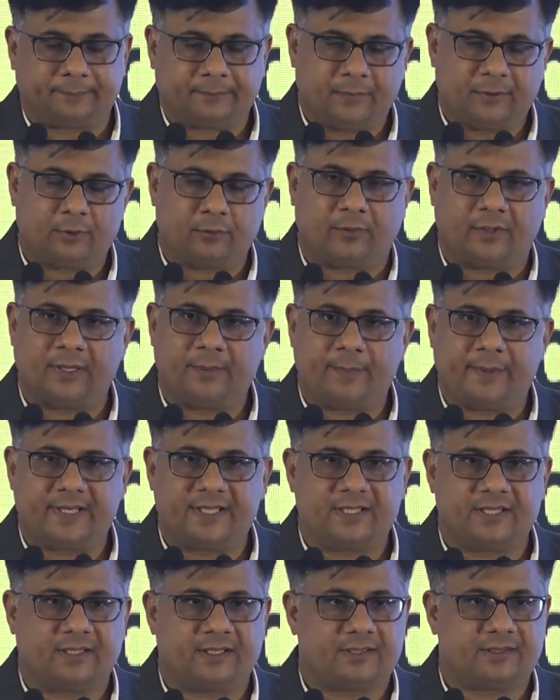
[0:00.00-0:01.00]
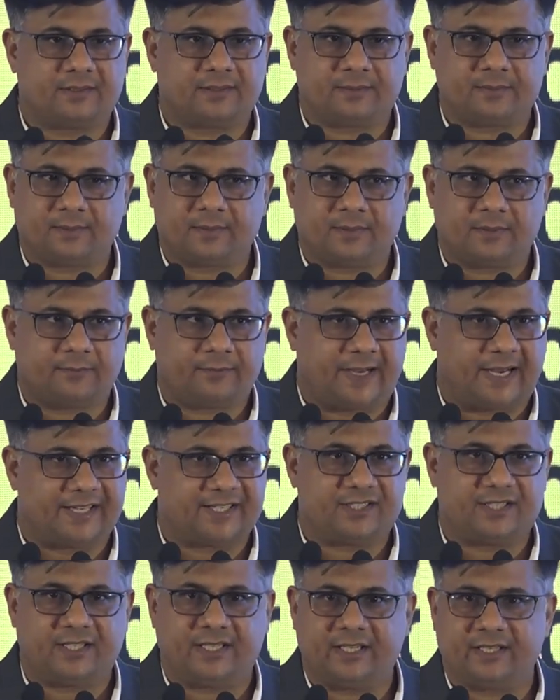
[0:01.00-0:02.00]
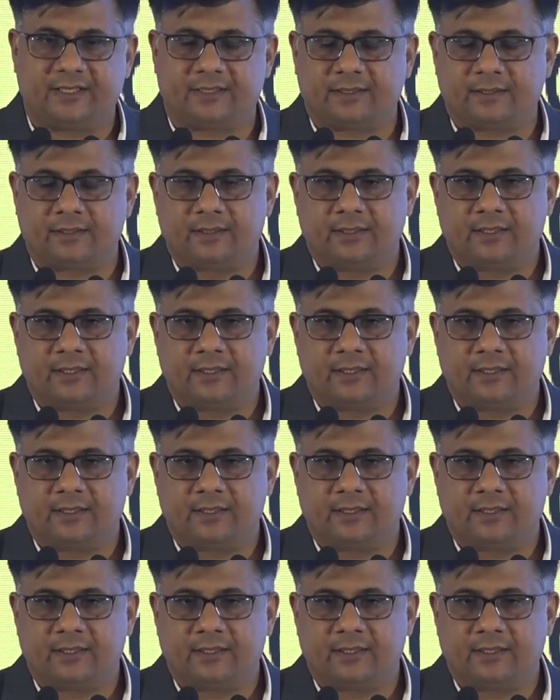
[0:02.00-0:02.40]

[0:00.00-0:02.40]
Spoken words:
So one pages, fact sheet,